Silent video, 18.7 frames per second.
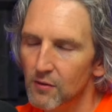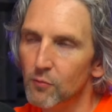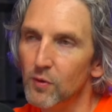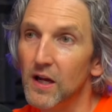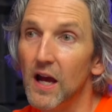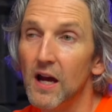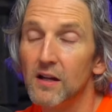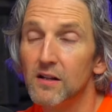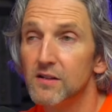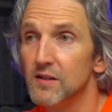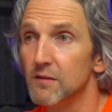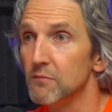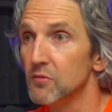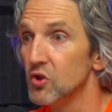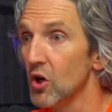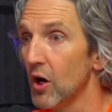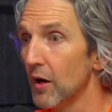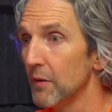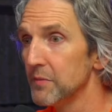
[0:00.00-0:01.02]
We had some
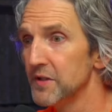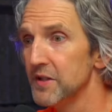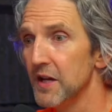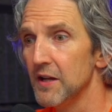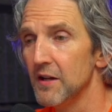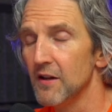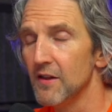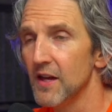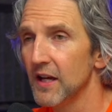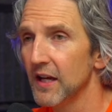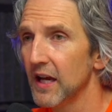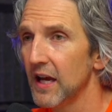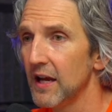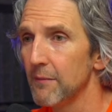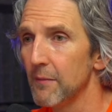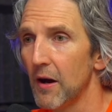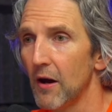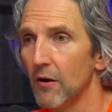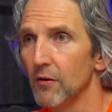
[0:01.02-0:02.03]
jobs data that
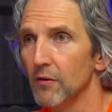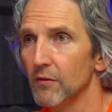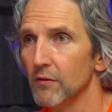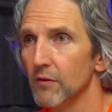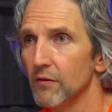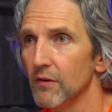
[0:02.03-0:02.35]
came out